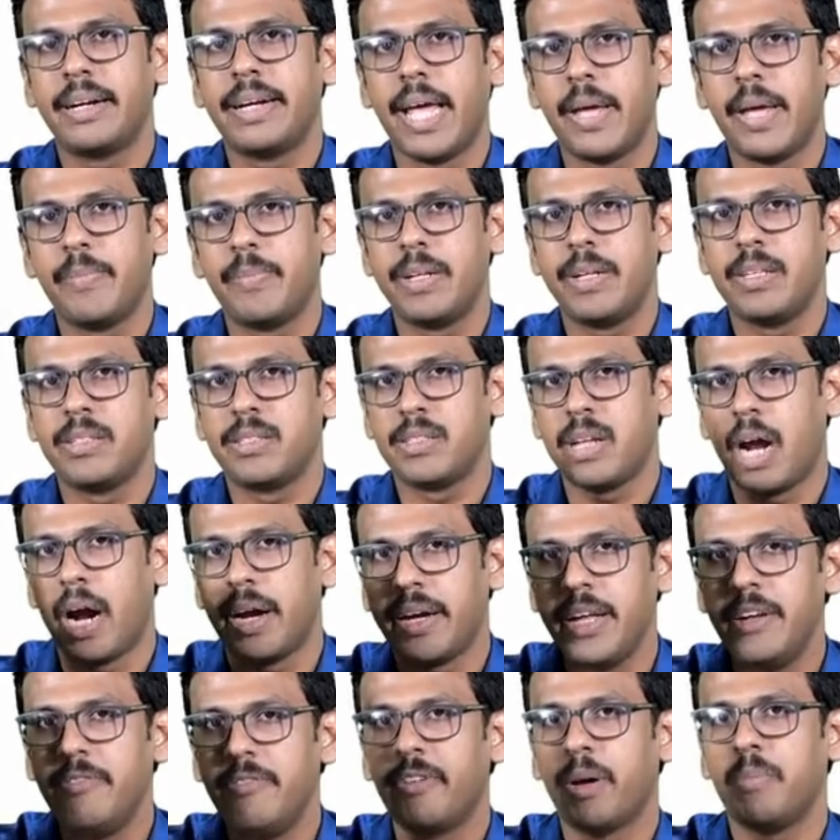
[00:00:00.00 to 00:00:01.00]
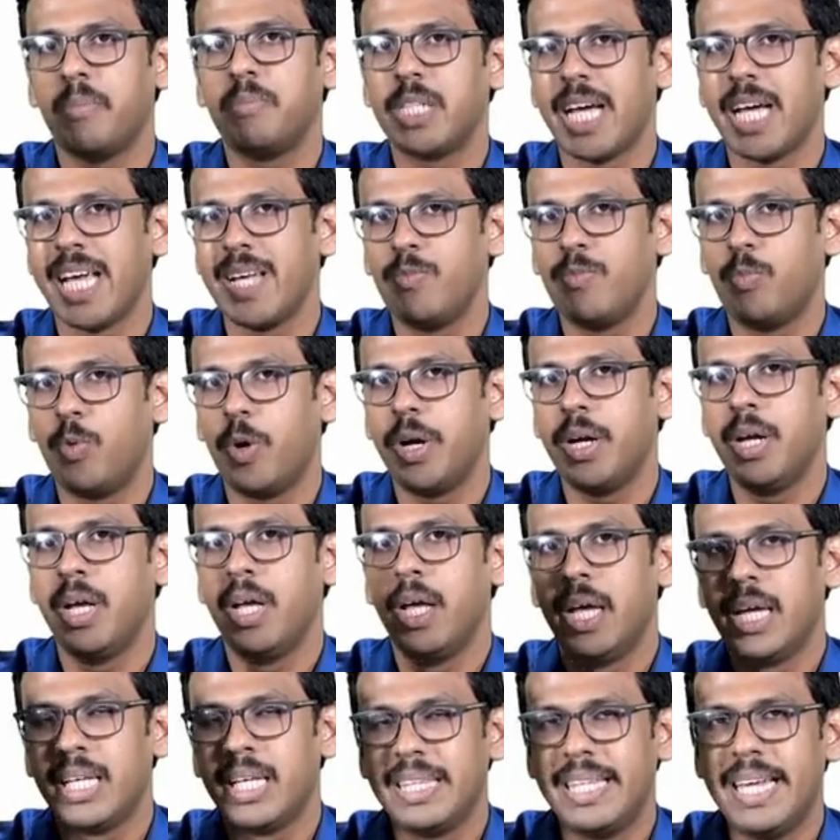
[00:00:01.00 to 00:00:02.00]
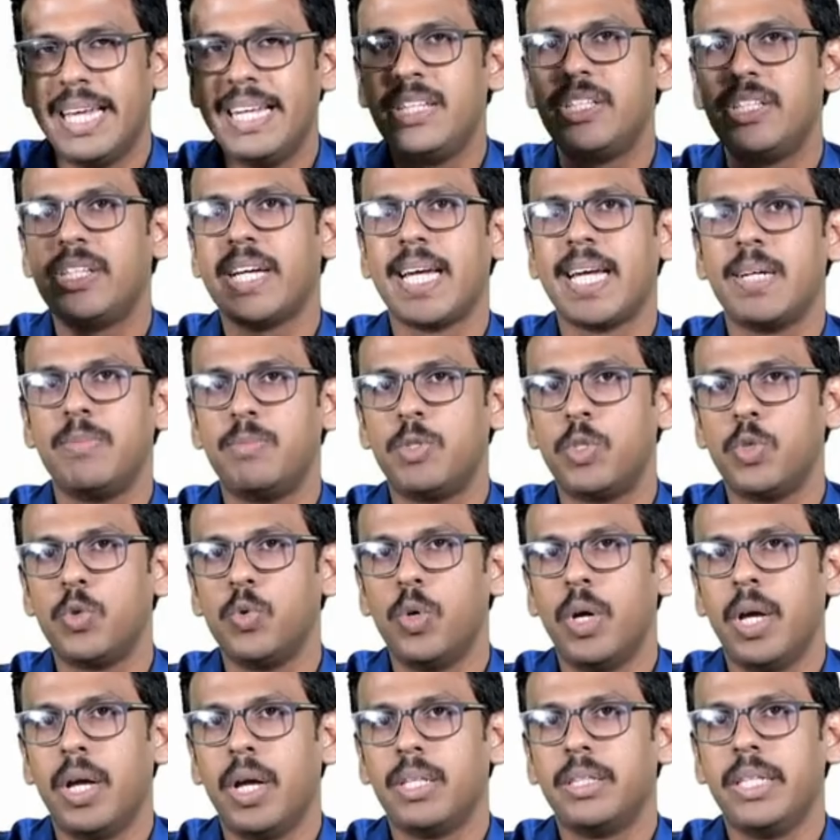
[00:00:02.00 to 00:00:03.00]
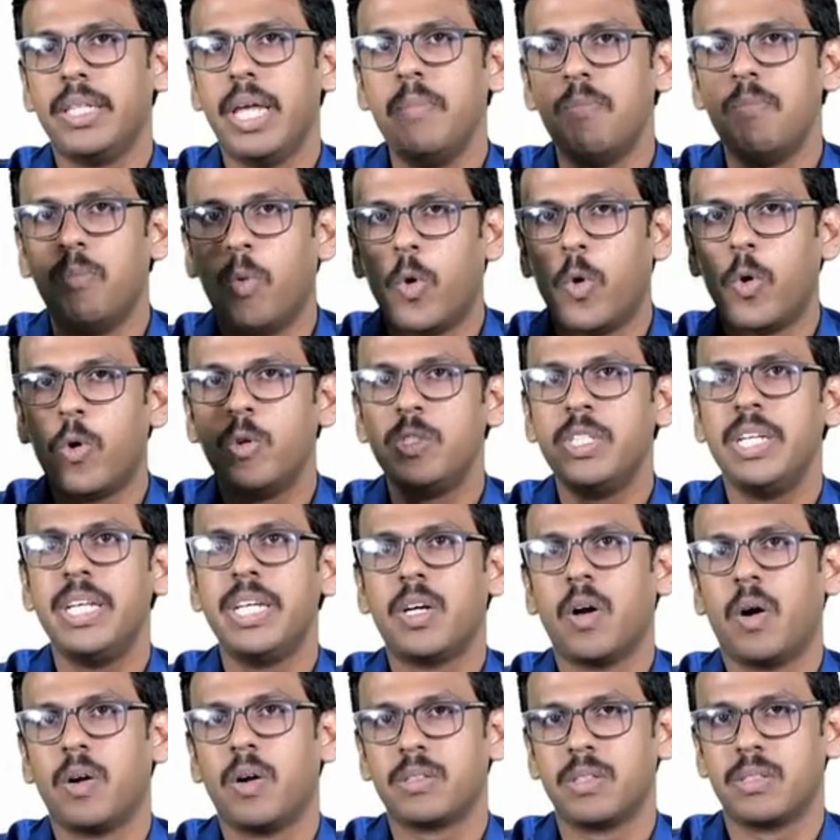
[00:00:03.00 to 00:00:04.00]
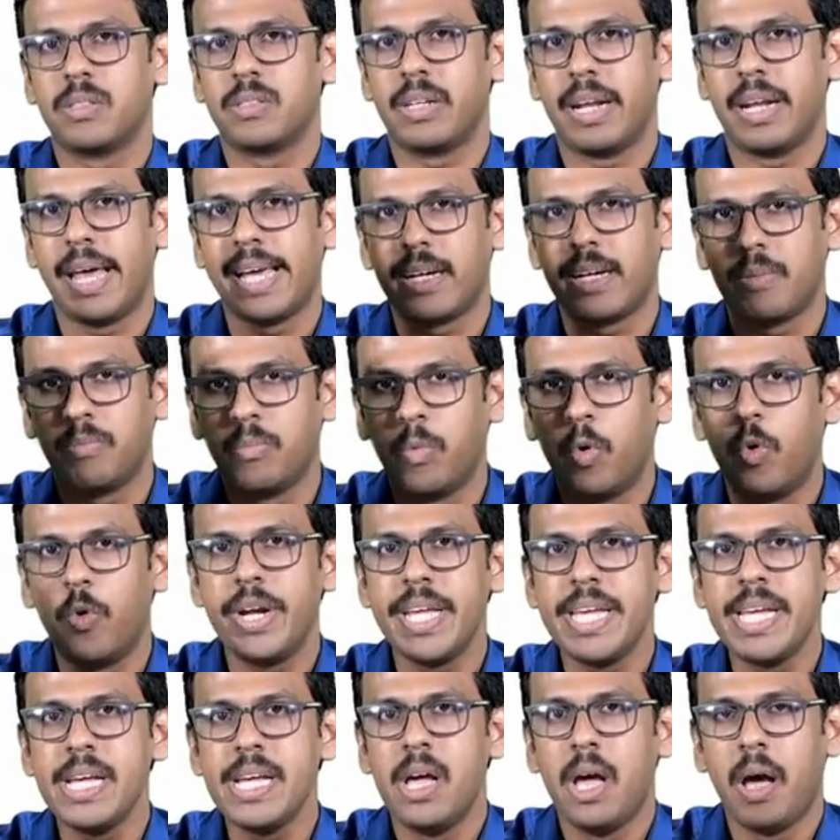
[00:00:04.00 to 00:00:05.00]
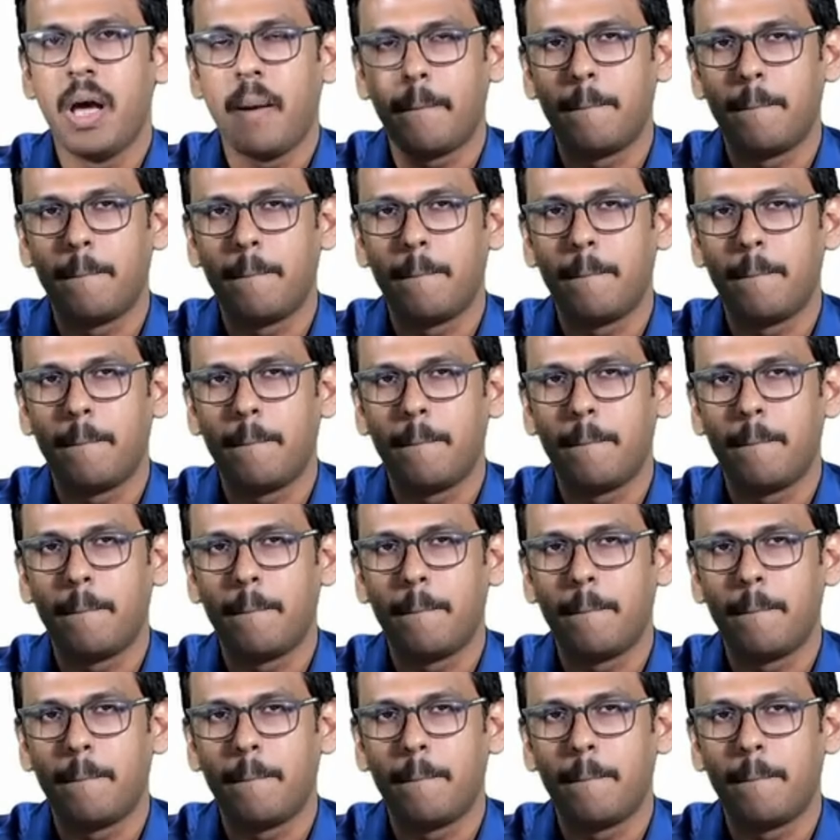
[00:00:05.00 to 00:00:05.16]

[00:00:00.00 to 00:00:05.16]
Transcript: diabetes, starting from type 1, then type 2, then monogenic causes like MODY,